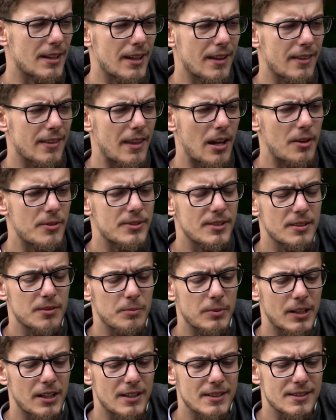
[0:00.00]
8,000
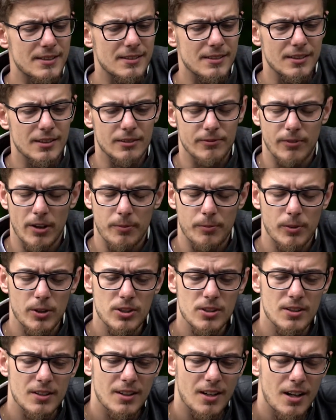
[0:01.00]
because the
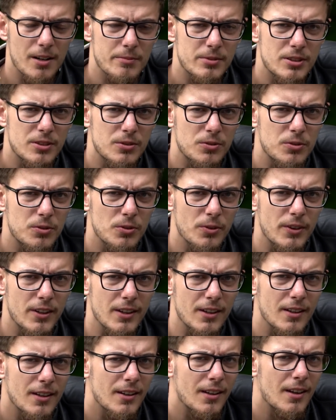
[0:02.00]
vibration comes through the